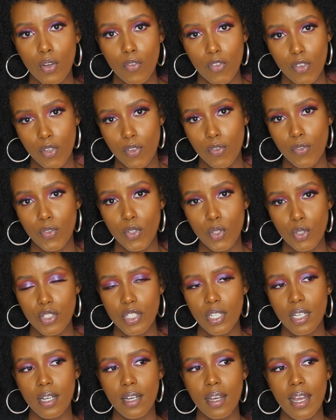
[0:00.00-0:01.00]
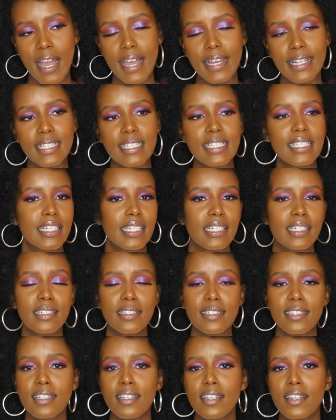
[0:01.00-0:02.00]
of your future
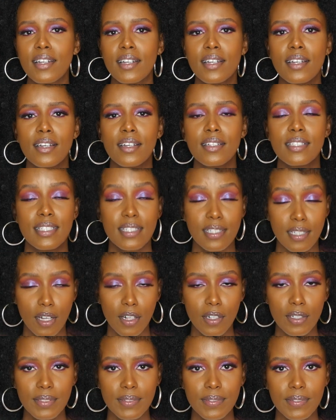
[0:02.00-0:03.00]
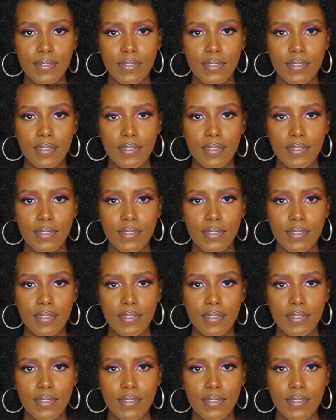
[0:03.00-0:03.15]
ideal self